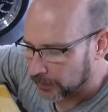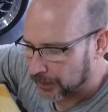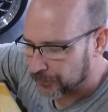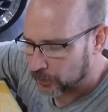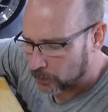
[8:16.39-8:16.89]

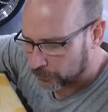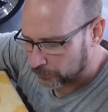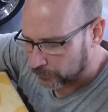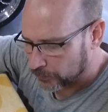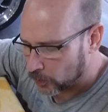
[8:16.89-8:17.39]
If you
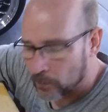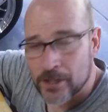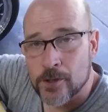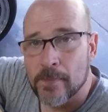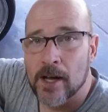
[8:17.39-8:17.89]
don't know
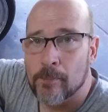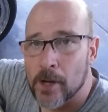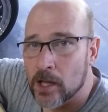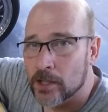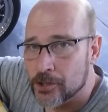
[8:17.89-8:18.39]
much about
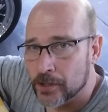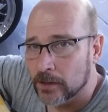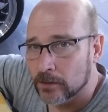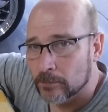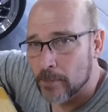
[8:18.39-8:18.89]

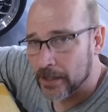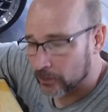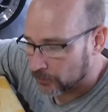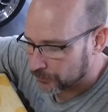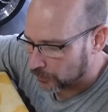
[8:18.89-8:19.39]
polishing
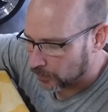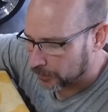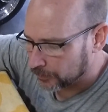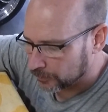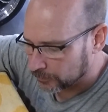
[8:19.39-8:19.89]
metals
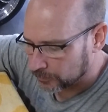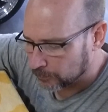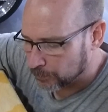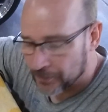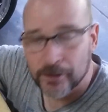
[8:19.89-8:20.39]
on
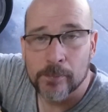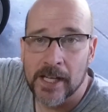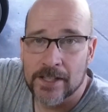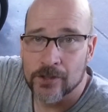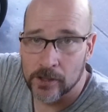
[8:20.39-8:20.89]
buffing
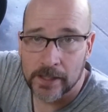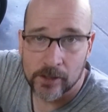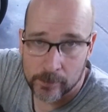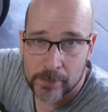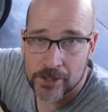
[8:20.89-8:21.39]
pads on, like
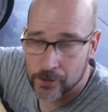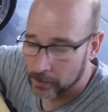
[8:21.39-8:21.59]
on a bench